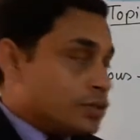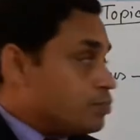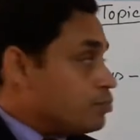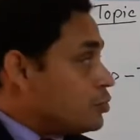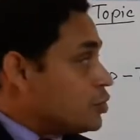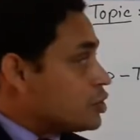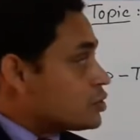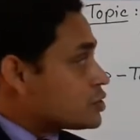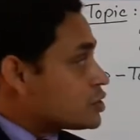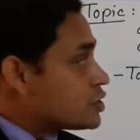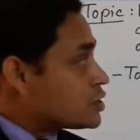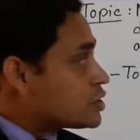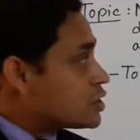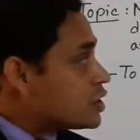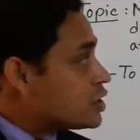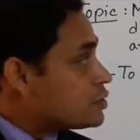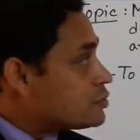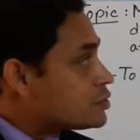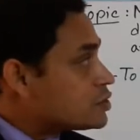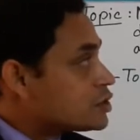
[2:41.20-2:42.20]
meiosis
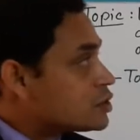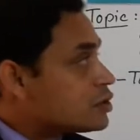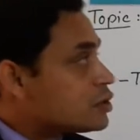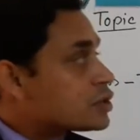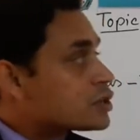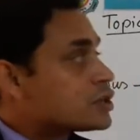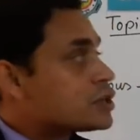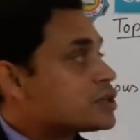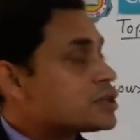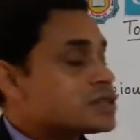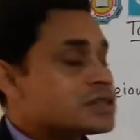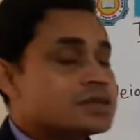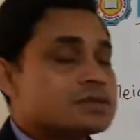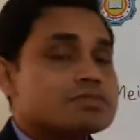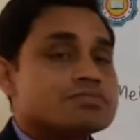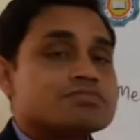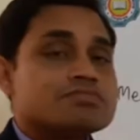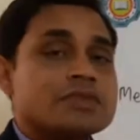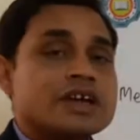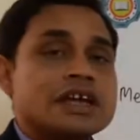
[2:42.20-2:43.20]
cell division occurs
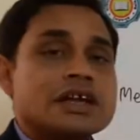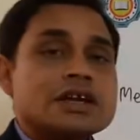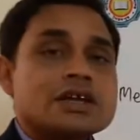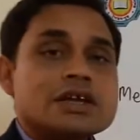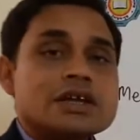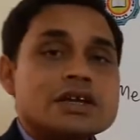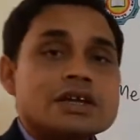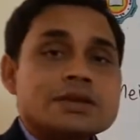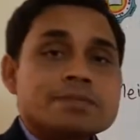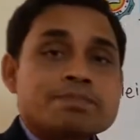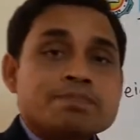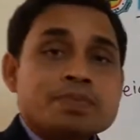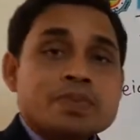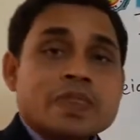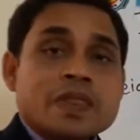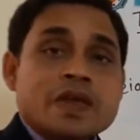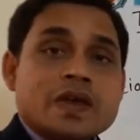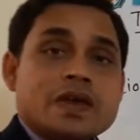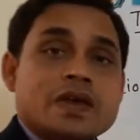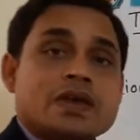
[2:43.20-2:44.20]
mainly
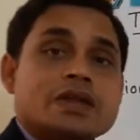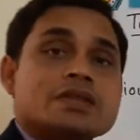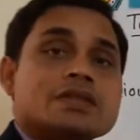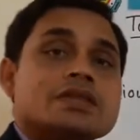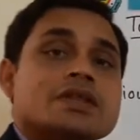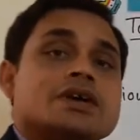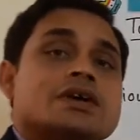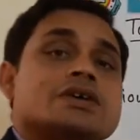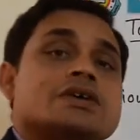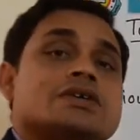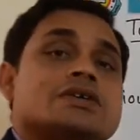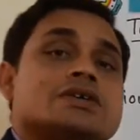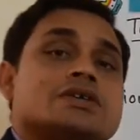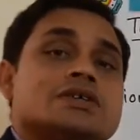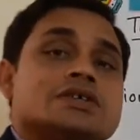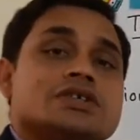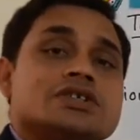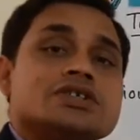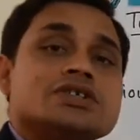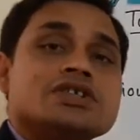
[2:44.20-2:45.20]
in the
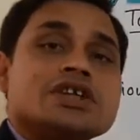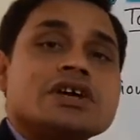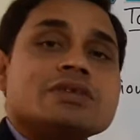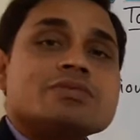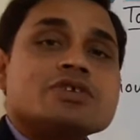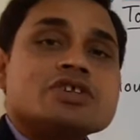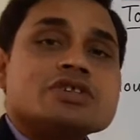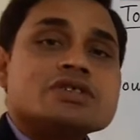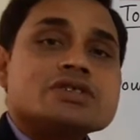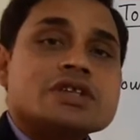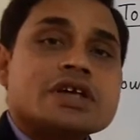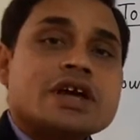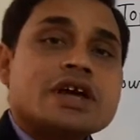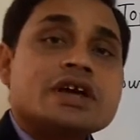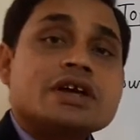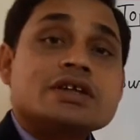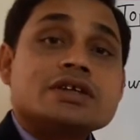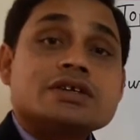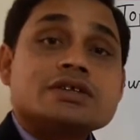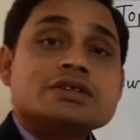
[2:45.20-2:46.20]
stamens
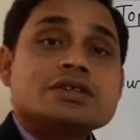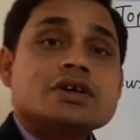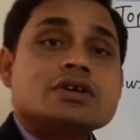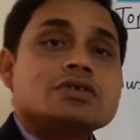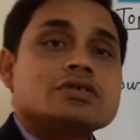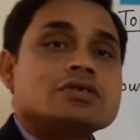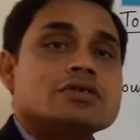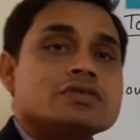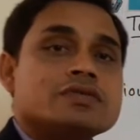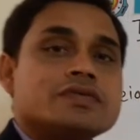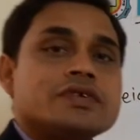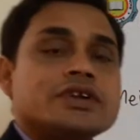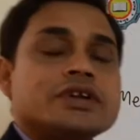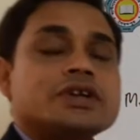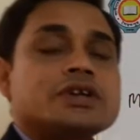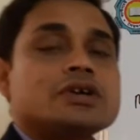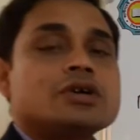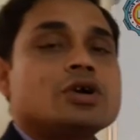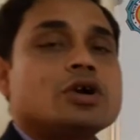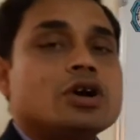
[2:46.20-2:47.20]
and in the
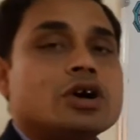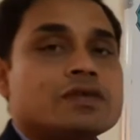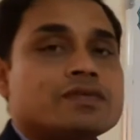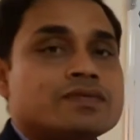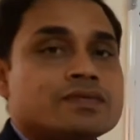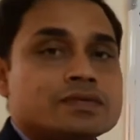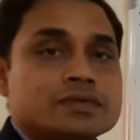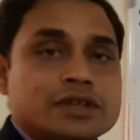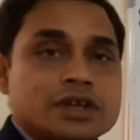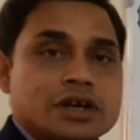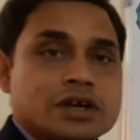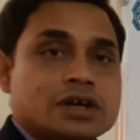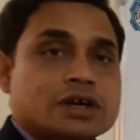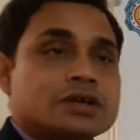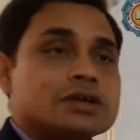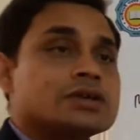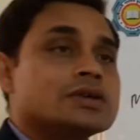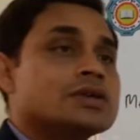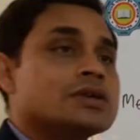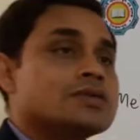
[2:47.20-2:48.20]
ovary of
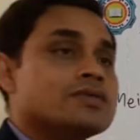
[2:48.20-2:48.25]
the